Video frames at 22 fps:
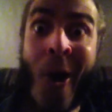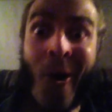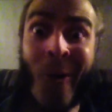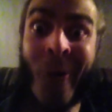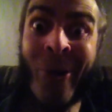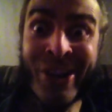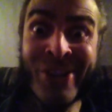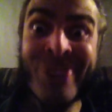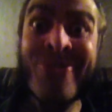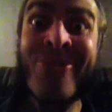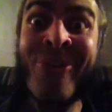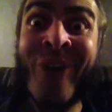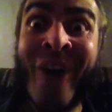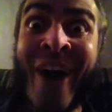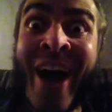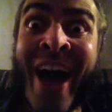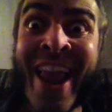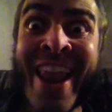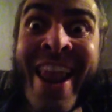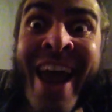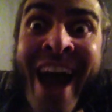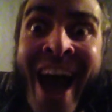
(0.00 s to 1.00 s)
Which
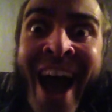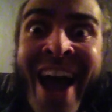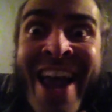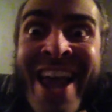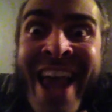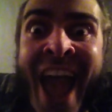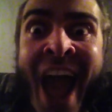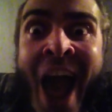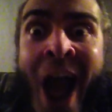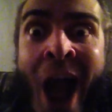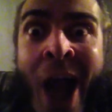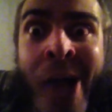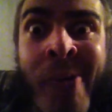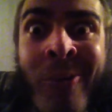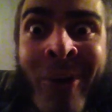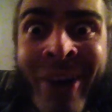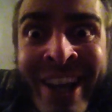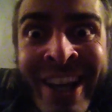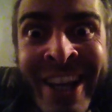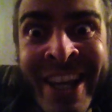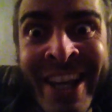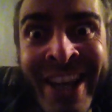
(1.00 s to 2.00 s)
one? Yeah, I
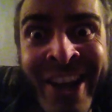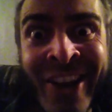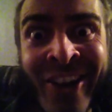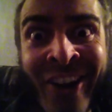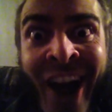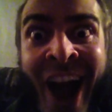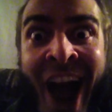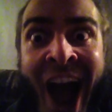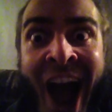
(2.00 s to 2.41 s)
want to hear.